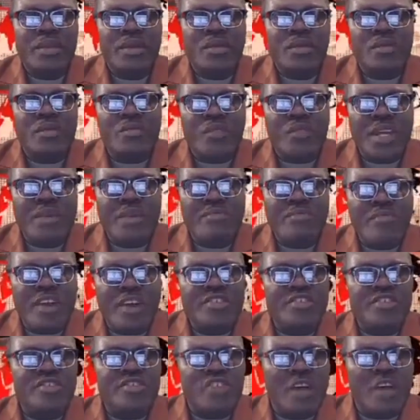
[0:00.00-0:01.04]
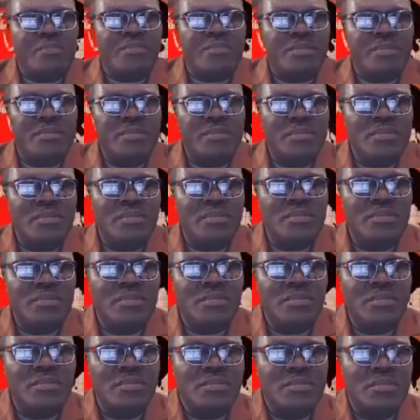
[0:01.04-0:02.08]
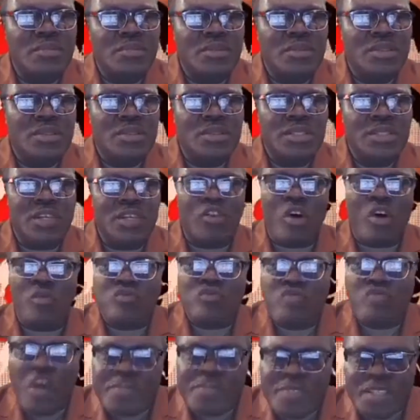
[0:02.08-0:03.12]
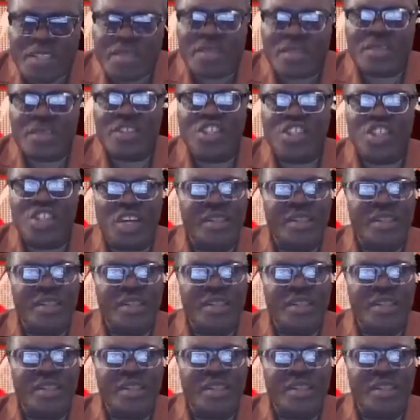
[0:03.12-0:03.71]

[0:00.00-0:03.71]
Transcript: We must stop the corruption